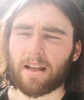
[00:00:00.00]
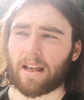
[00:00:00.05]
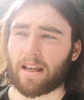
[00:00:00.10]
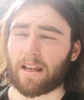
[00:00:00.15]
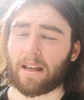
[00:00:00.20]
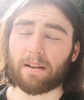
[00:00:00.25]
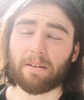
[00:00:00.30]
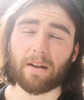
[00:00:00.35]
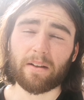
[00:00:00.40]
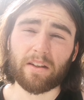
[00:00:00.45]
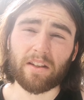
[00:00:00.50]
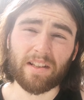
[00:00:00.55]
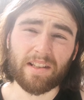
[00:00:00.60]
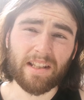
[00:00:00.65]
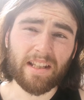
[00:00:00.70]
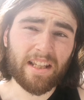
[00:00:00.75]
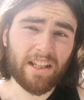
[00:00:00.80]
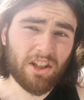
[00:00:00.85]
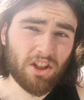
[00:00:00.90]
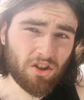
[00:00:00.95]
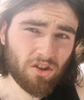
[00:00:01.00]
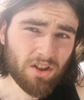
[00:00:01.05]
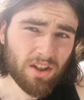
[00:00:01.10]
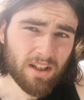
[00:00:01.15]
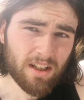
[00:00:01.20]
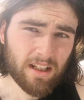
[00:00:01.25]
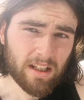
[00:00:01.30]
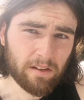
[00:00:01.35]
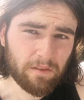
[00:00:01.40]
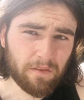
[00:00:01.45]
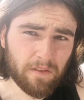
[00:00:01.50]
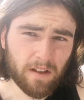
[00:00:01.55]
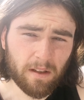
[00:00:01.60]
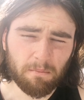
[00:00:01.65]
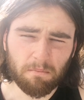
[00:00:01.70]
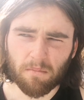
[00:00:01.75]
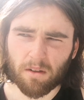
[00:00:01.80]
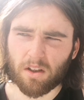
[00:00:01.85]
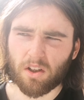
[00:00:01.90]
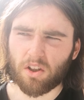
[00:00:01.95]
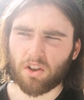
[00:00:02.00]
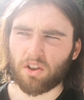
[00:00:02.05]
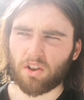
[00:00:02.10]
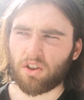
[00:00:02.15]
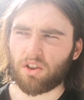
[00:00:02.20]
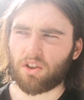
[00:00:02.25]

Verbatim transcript: uh, to see his Justice League film,